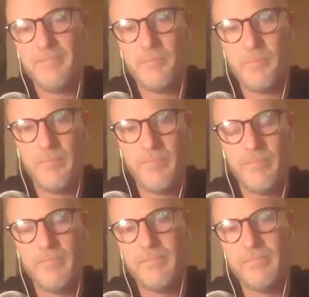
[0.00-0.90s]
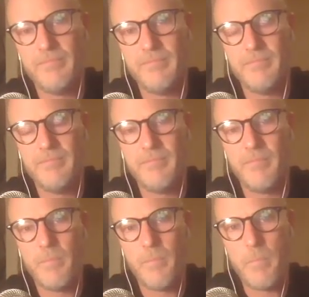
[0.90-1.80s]

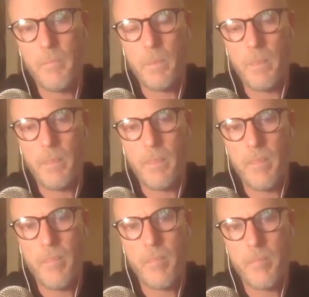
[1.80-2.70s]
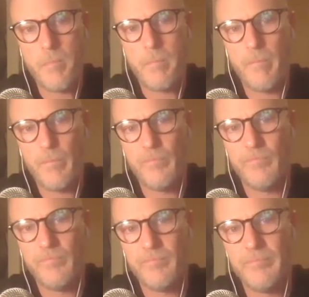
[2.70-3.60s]

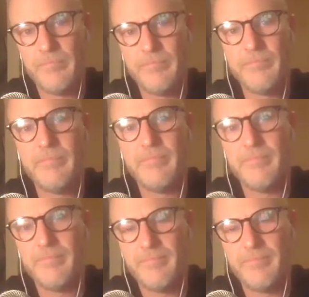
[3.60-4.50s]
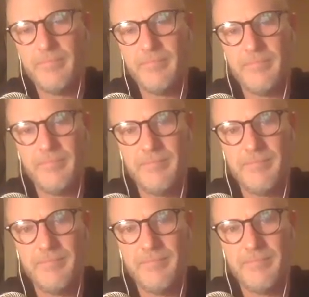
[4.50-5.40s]

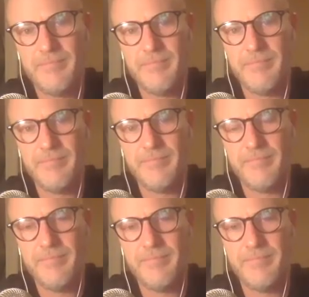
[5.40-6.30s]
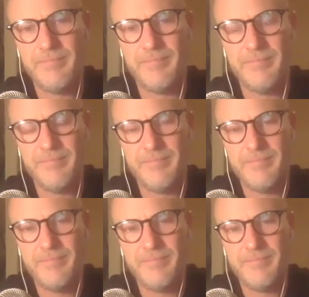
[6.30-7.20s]

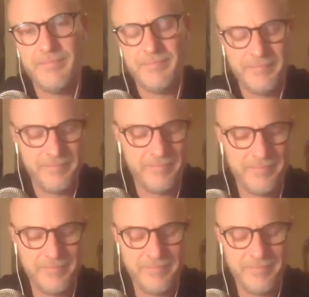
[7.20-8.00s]
(not speaking)